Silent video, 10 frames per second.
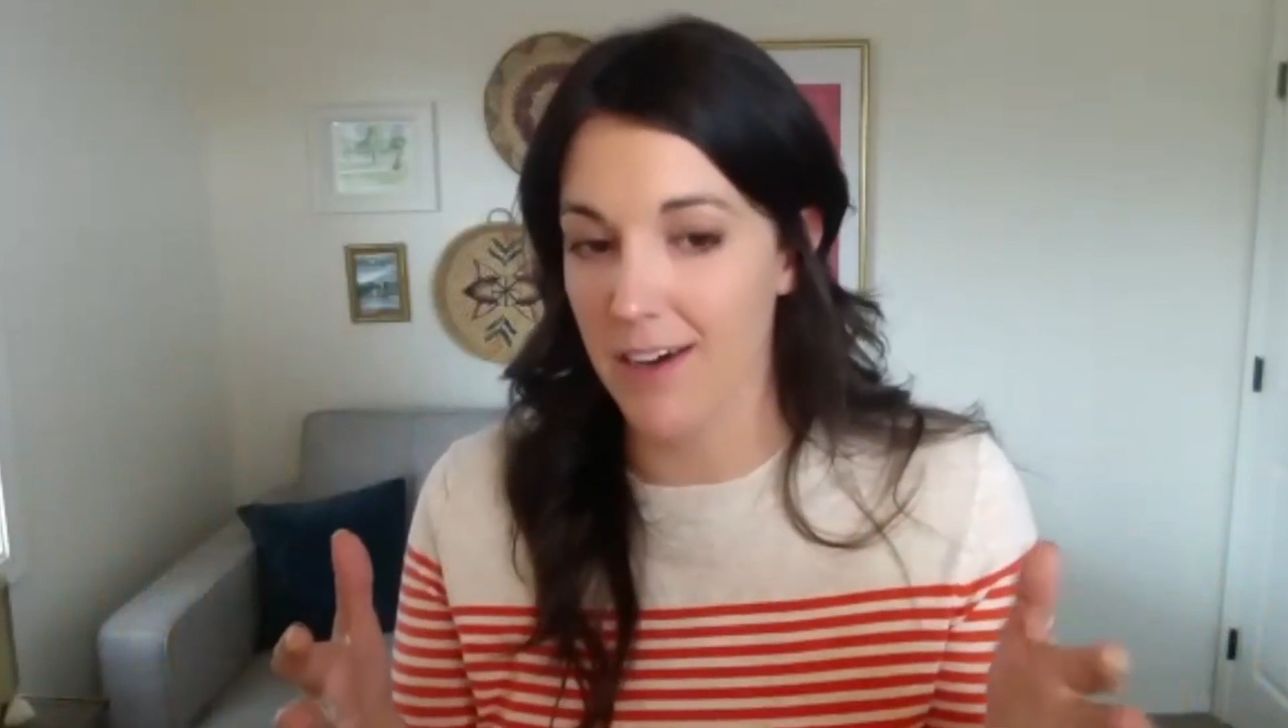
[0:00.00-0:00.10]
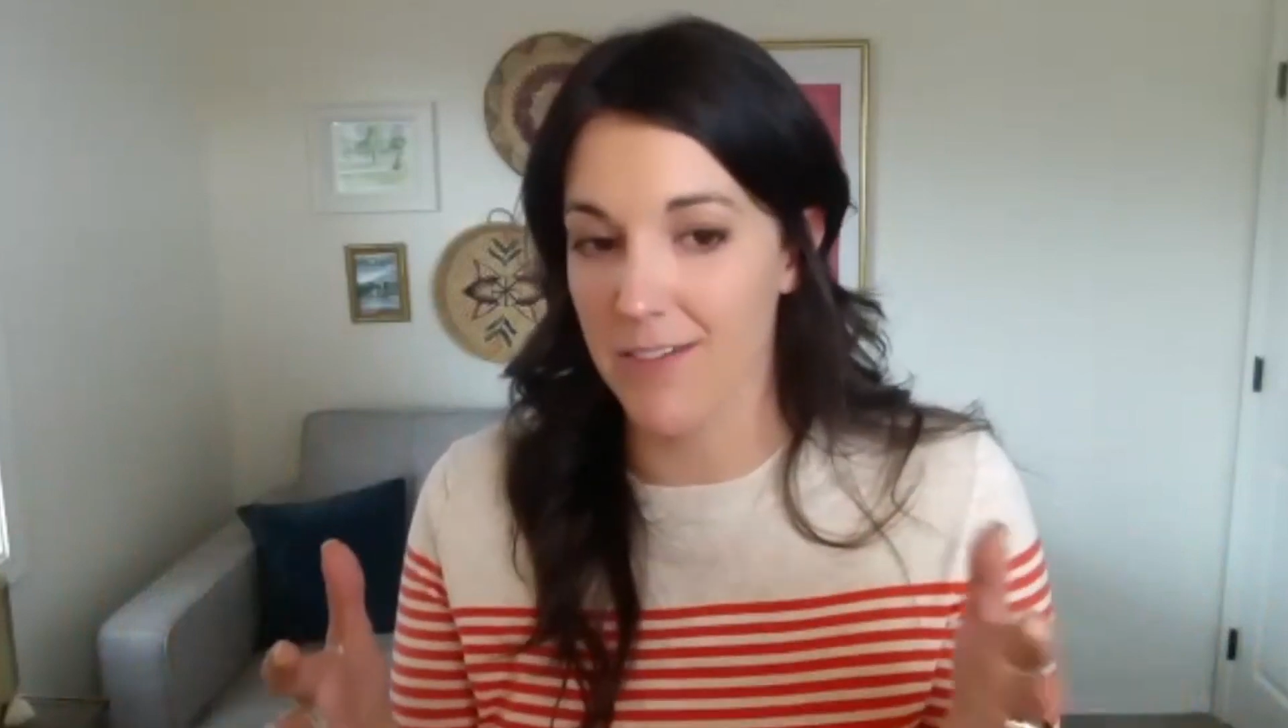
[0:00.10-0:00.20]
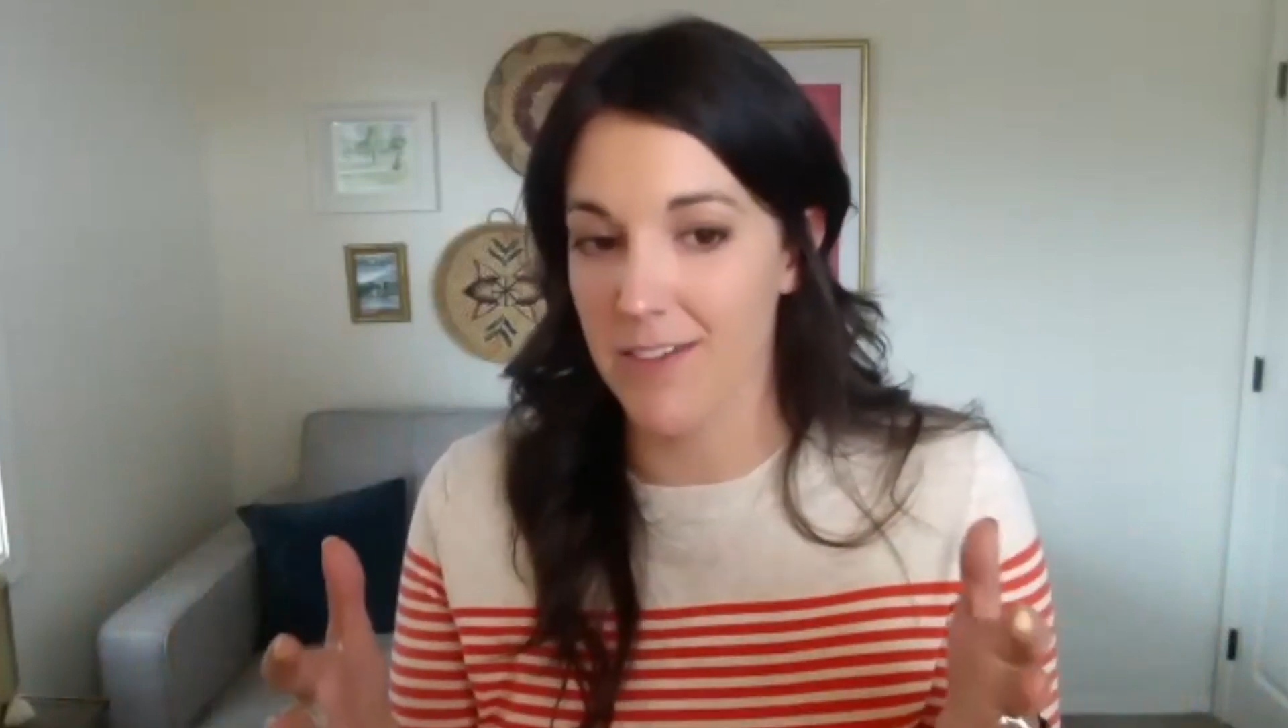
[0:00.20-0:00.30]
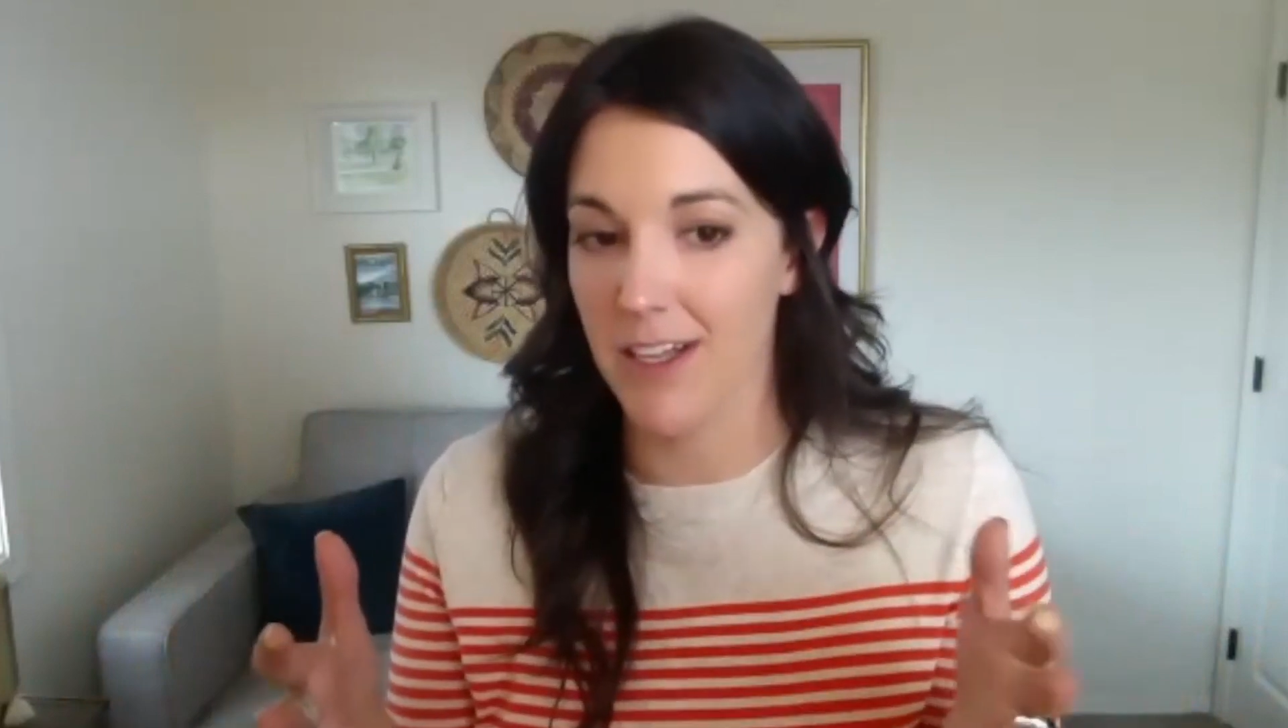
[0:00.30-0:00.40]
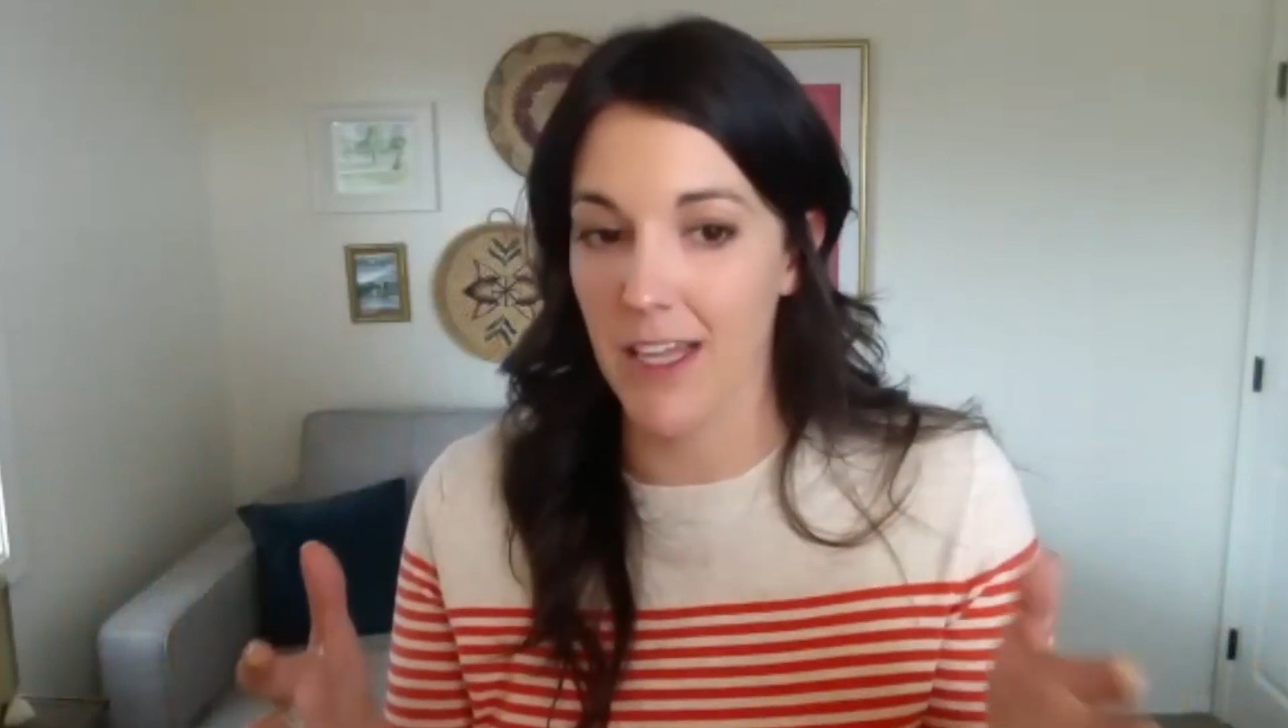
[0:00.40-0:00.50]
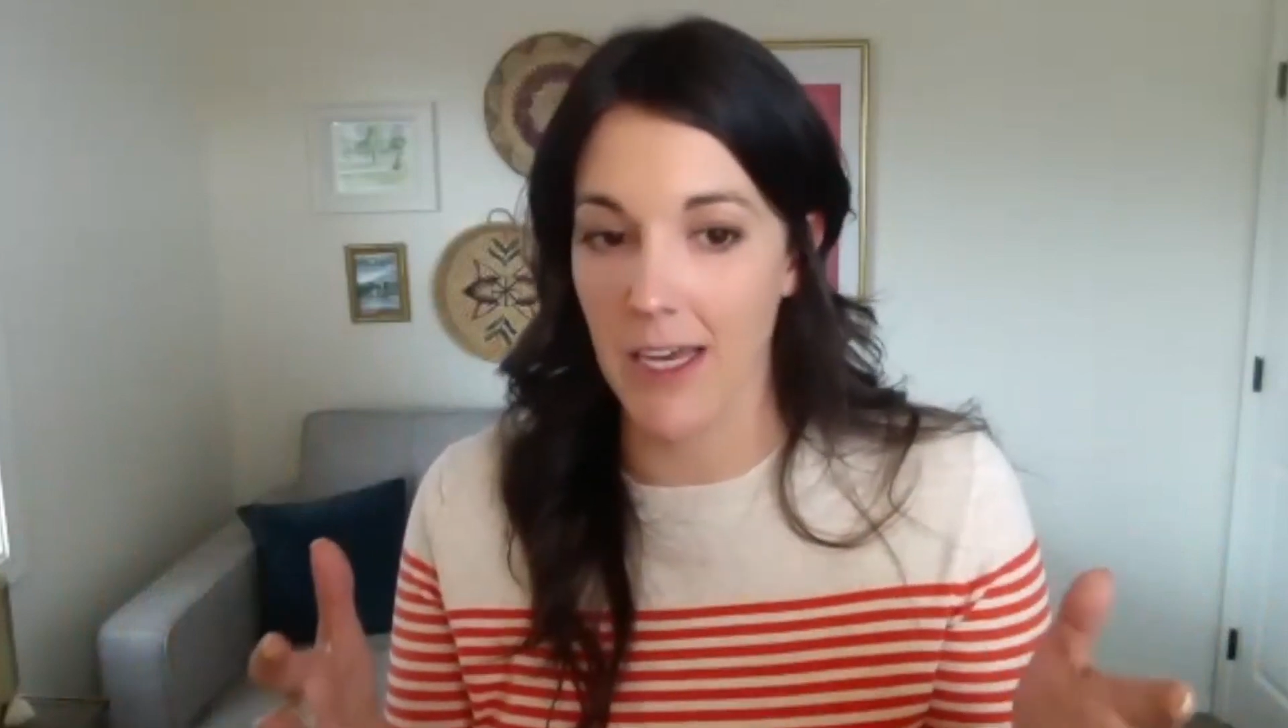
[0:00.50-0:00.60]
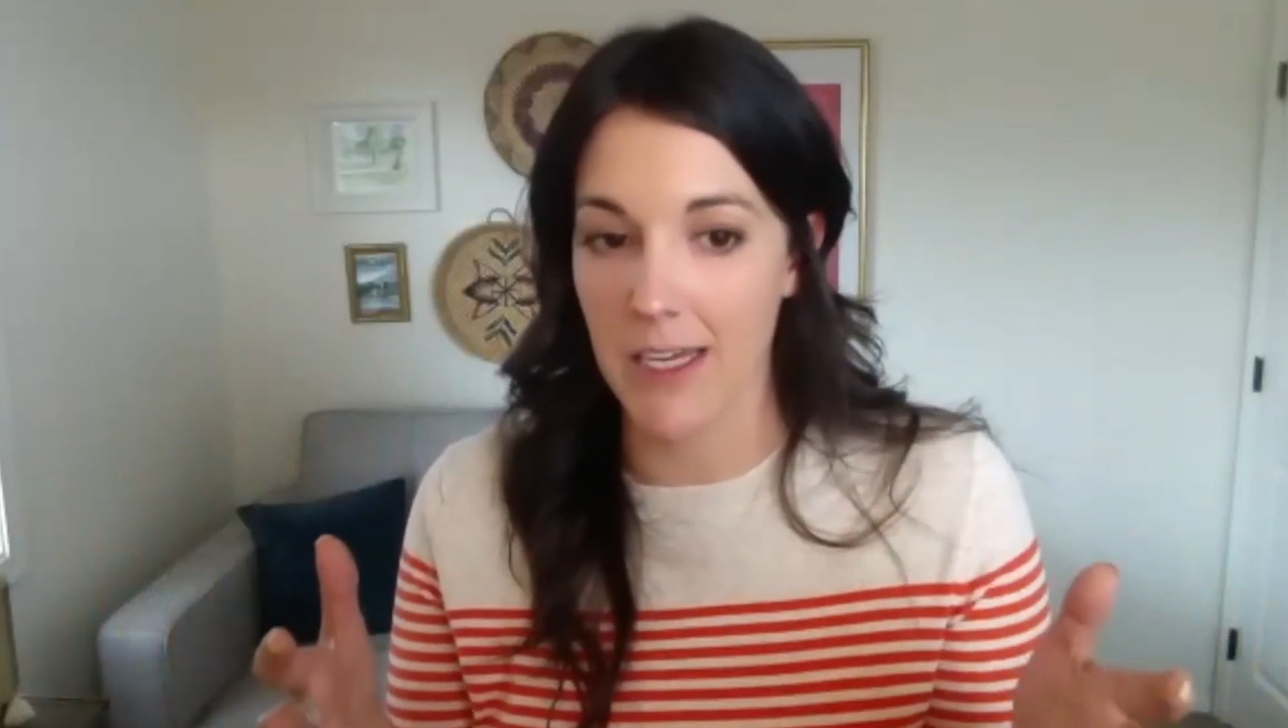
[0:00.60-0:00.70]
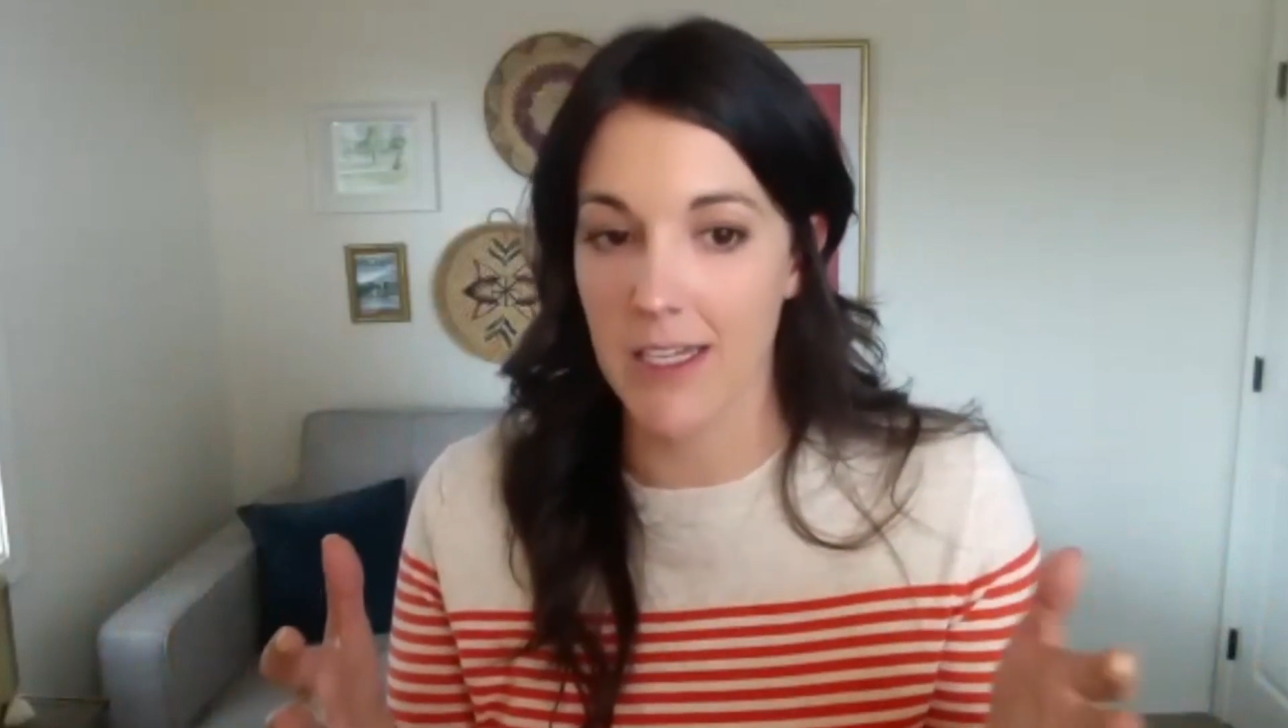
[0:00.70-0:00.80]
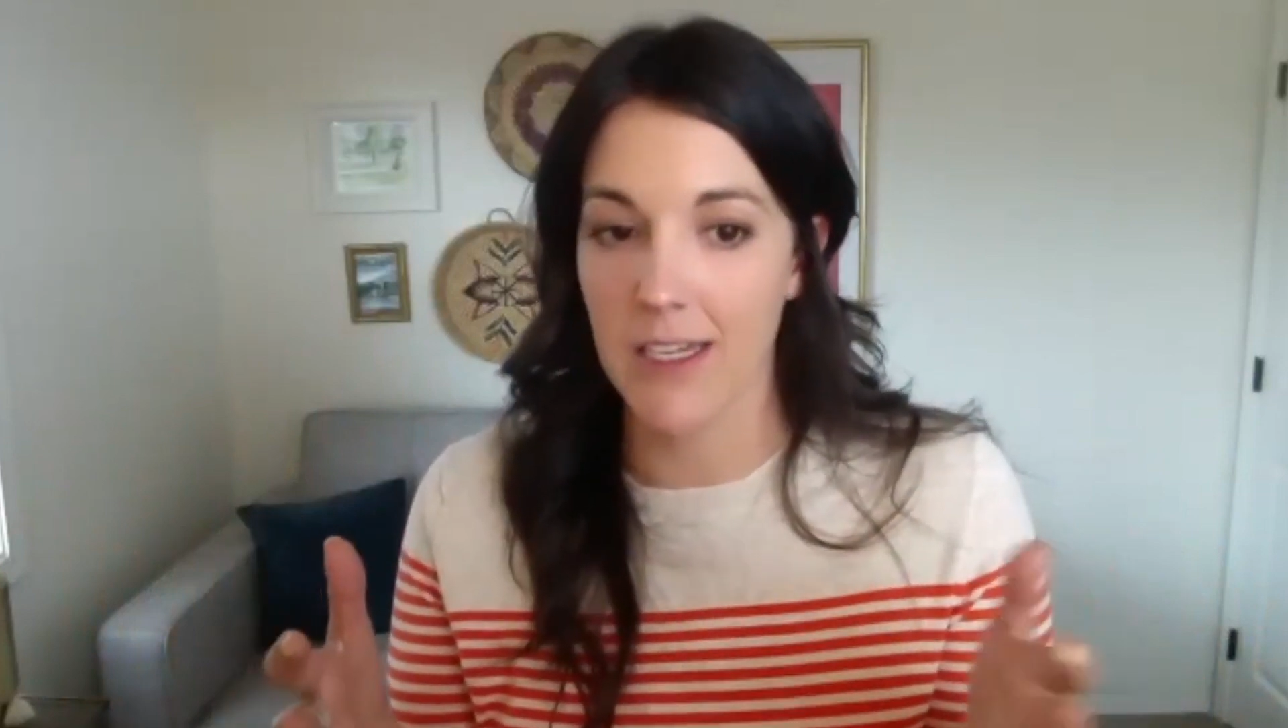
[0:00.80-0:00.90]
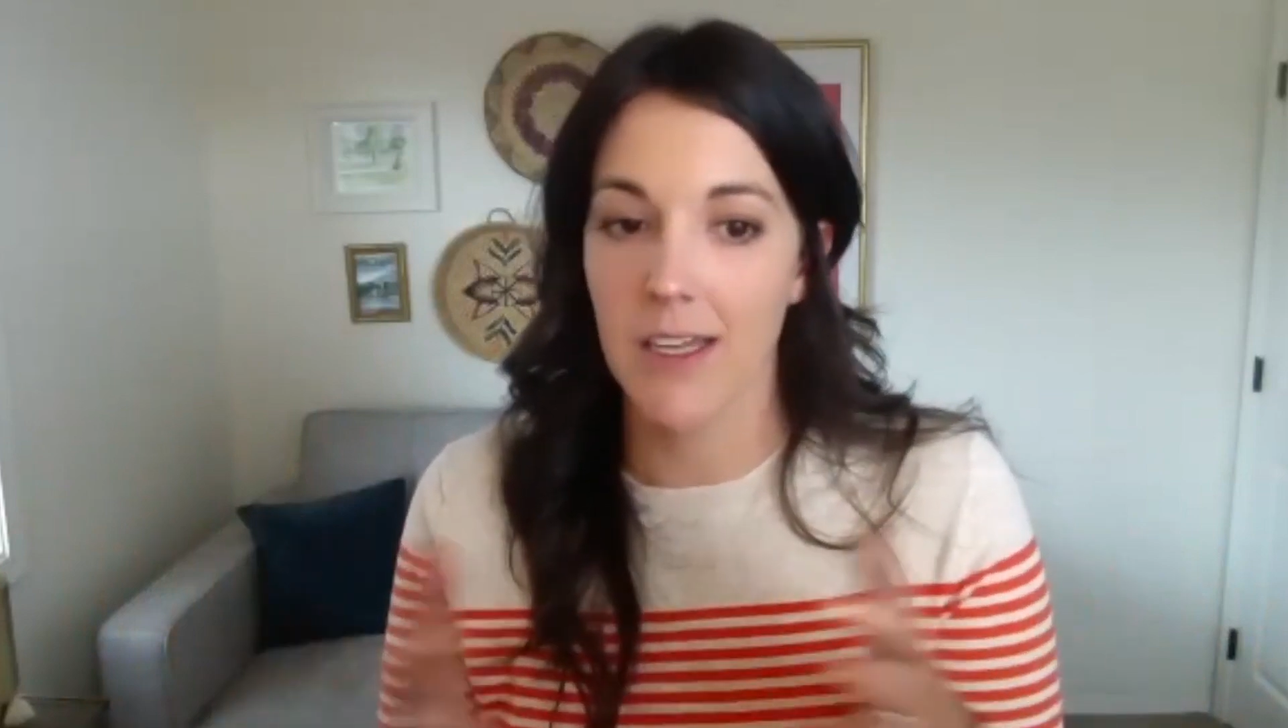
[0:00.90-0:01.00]
of the
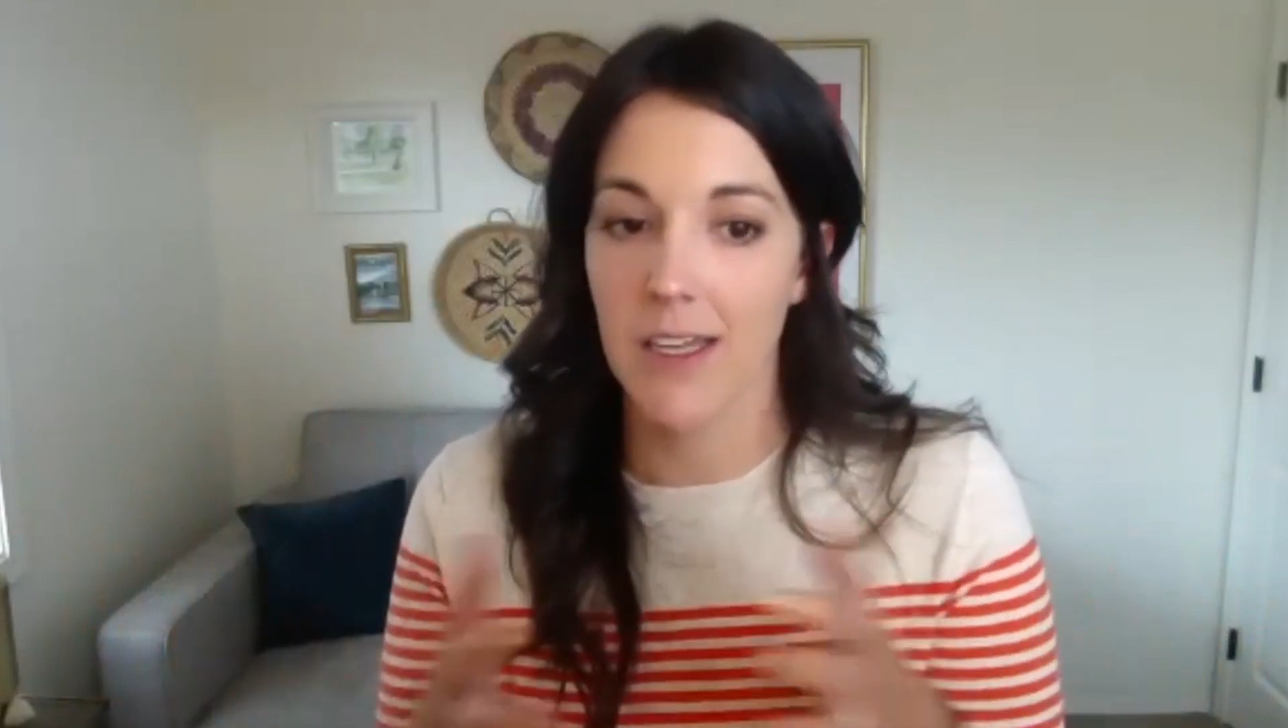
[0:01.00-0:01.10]
client